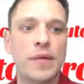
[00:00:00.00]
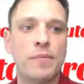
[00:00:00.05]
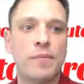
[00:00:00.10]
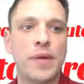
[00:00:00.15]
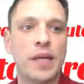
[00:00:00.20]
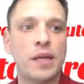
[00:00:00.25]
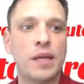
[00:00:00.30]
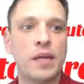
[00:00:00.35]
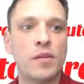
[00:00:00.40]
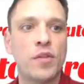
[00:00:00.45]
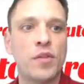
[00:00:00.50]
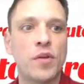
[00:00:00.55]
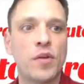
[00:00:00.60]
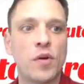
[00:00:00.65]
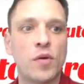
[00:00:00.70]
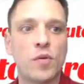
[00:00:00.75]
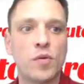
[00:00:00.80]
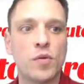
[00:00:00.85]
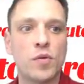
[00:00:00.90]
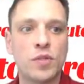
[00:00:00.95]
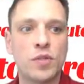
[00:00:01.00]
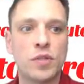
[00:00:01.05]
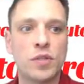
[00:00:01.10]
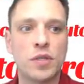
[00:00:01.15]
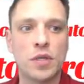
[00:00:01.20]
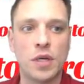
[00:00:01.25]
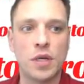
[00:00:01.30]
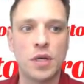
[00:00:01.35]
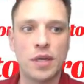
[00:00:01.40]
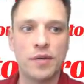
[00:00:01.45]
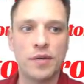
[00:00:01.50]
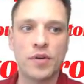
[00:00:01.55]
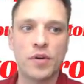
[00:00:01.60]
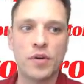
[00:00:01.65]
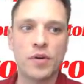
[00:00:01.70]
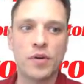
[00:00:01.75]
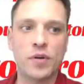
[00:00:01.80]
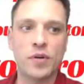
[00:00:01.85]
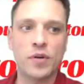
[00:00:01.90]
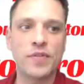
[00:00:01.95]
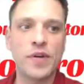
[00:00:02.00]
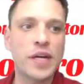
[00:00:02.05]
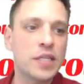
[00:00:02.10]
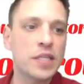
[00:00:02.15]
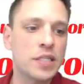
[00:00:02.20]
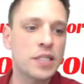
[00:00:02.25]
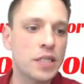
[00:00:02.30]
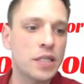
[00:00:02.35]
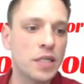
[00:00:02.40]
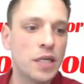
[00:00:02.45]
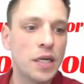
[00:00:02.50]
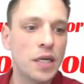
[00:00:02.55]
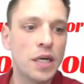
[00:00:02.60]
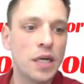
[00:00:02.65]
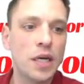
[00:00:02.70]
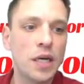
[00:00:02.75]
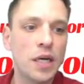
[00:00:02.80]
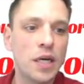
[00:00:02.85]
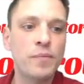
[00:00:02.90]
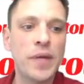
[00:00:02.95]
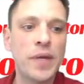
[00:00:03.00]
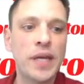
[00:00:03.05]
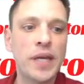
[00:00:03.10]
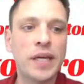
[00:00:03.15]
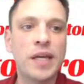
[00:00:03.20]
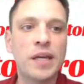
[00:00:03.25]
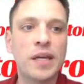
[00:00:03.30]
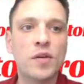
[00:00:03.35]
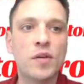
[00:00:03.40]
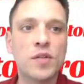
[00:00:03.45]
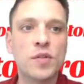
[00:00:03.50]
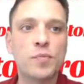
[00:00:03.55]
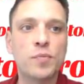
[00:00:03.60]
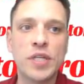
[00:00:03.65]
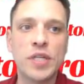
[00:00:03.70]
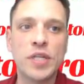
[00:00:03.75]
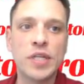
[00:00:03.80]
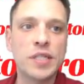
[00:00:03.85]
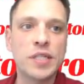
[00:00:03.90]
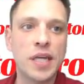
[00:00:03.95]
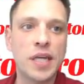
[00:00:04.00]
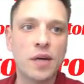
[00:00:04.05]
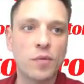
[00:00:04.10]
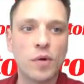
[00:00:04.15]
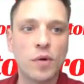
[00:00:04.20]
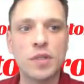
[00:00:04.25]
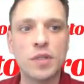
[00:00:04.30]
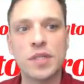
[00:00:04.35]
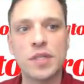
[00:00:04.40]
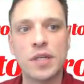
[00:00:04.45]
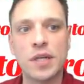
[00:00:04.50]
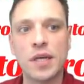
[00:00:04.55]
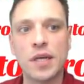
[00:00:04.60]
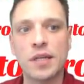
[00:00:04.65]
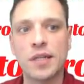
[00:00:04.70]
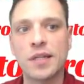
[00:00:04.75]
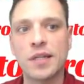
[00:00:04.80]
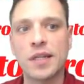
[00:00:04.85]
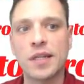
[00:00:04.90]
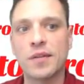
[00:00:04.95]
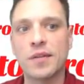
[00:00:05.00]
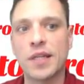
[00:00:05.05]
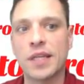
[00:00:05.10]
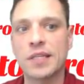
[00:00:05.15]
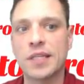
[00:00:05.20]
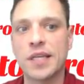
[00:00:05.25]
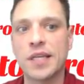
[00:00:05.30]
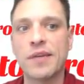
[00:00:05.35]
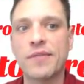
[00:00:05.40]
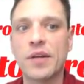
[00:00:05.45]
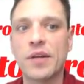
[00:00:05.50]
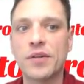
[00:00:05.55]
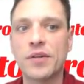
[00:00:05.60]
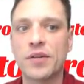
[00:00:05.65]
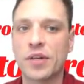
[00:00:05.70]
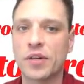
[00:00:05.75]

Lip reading: making those. If you go to your effects here, making those preset ones, and then they save under a